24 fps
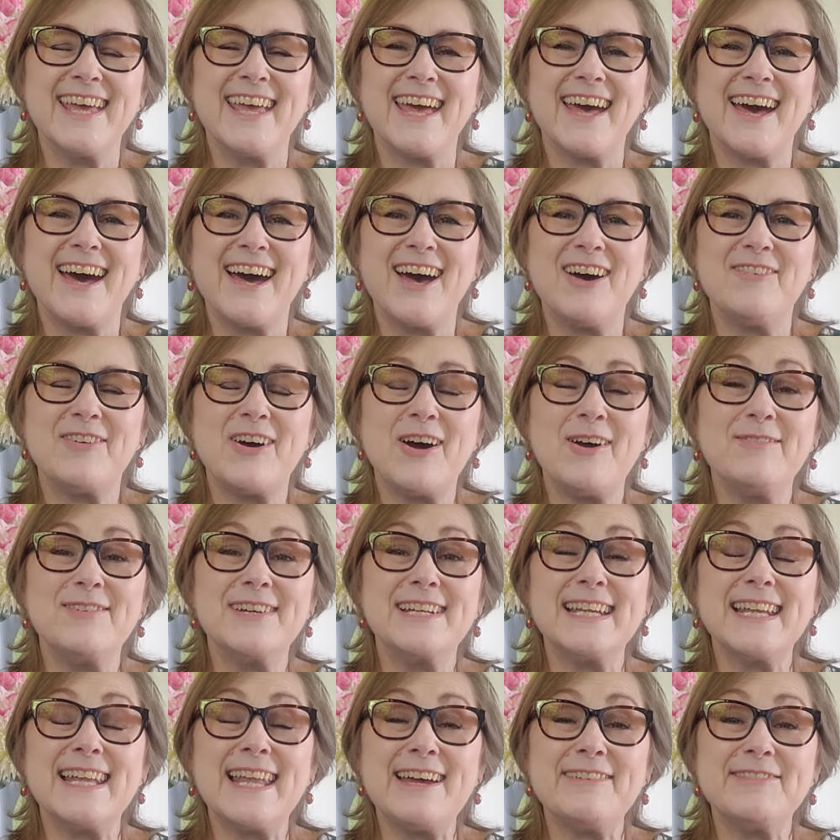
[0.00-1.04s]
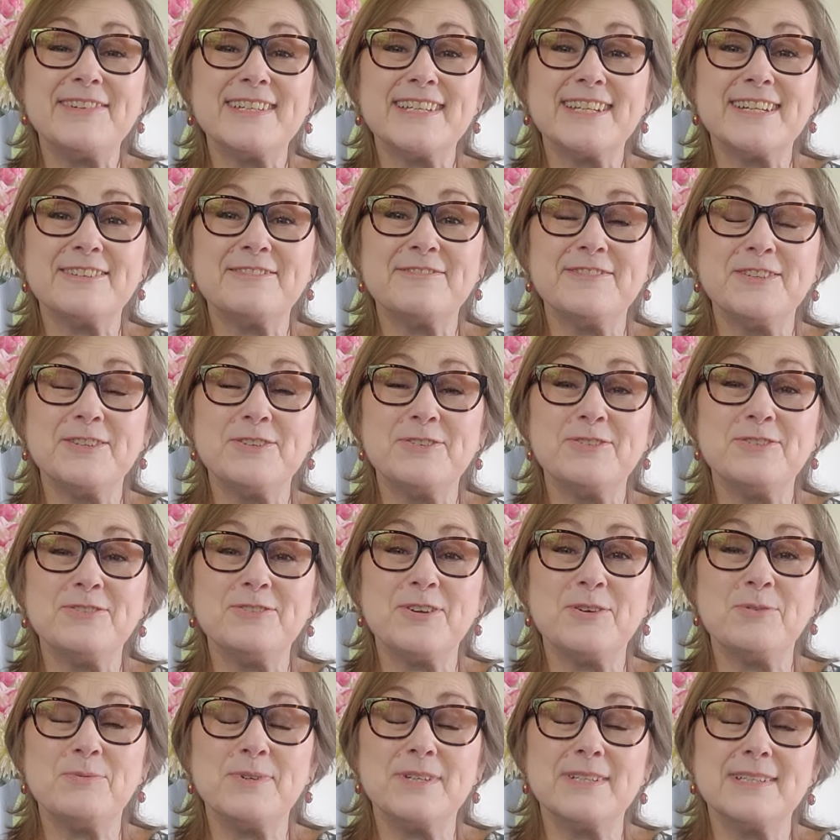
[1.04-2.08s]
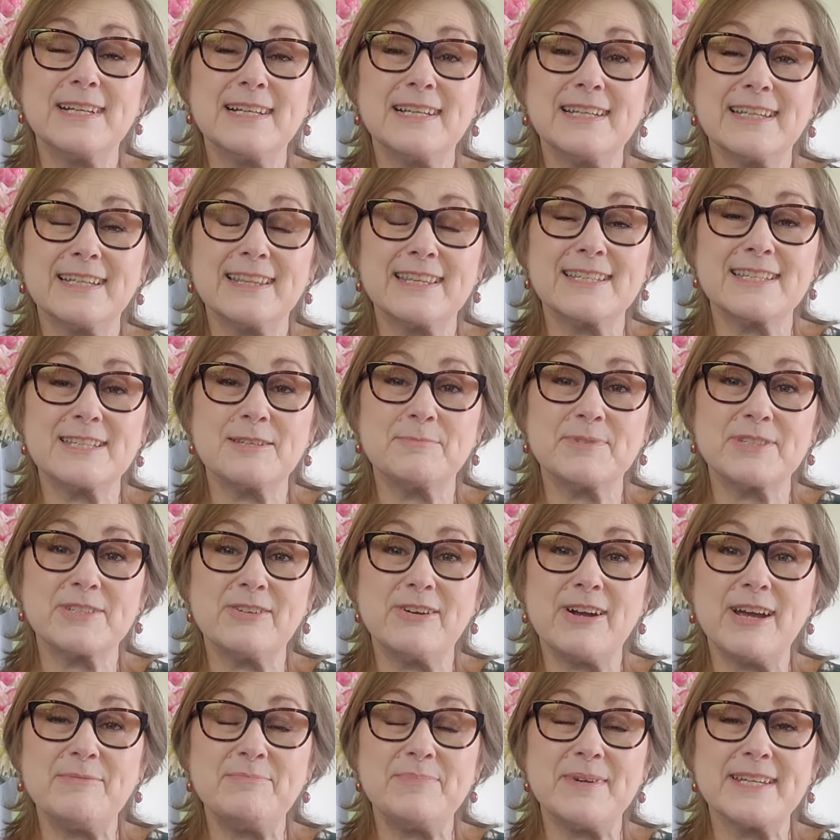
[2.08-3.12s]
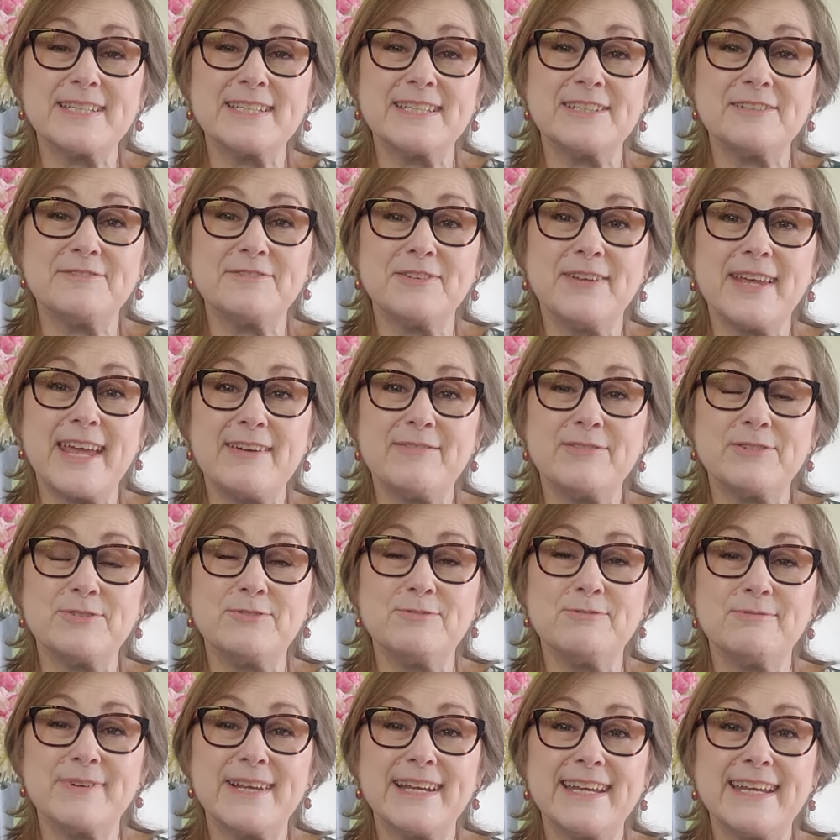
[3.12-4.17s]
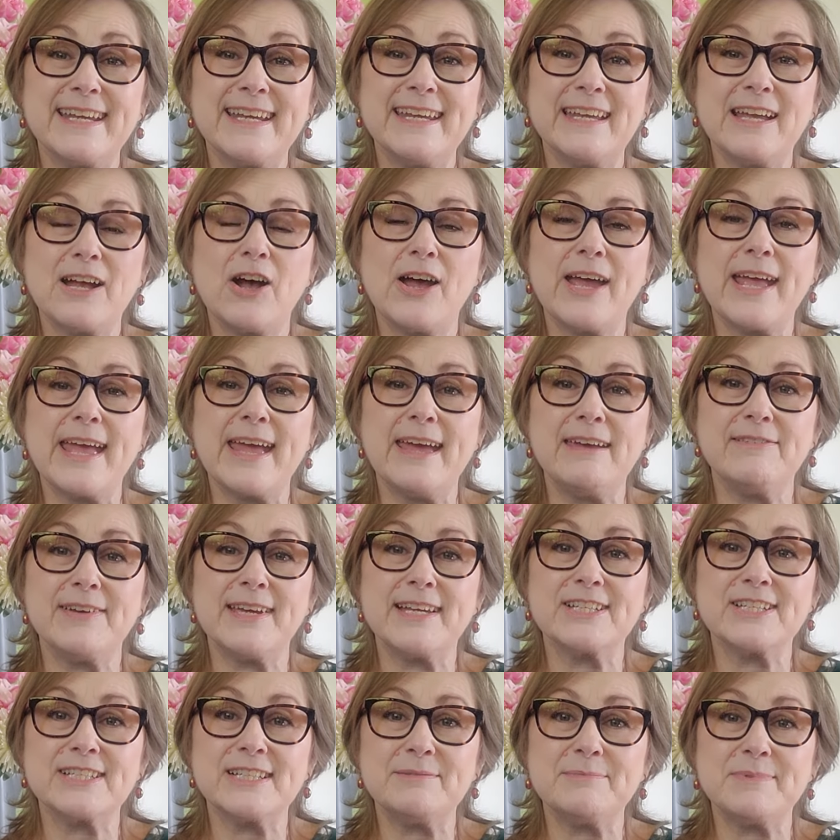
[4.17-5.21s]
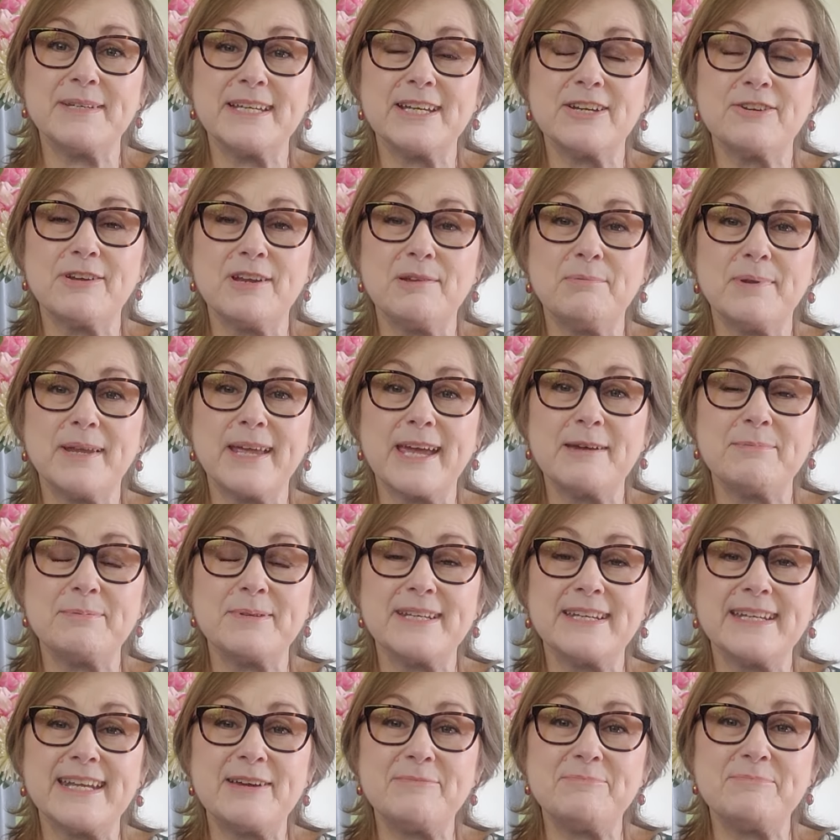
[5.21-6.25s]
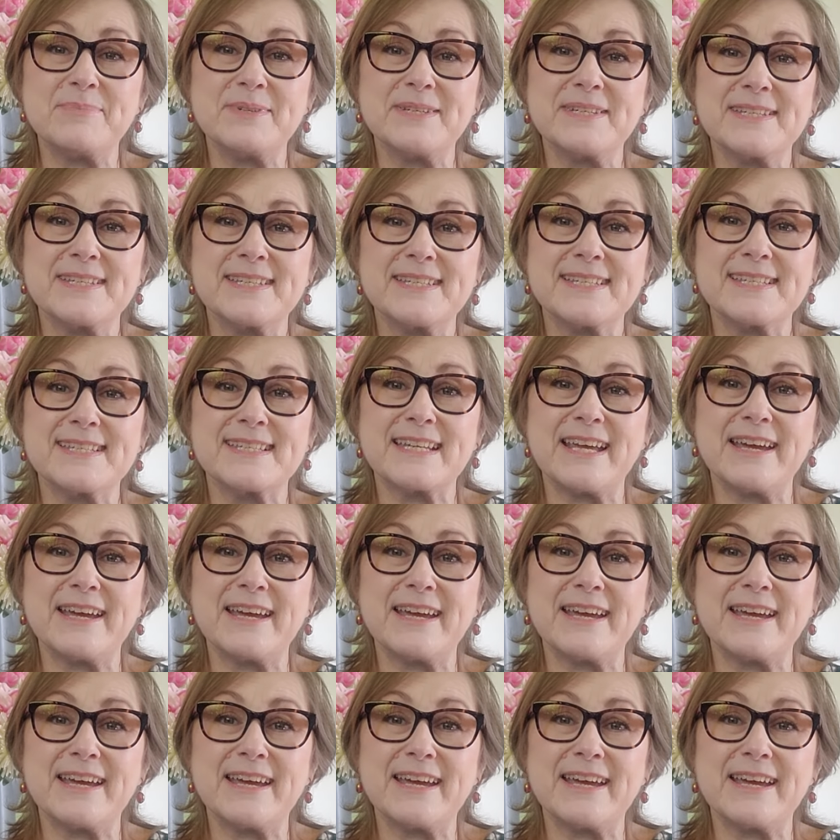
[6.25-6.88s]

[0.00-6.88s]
I would love it if you would click the subscribe button if you haven't already. I have actually been creeping up in numbers.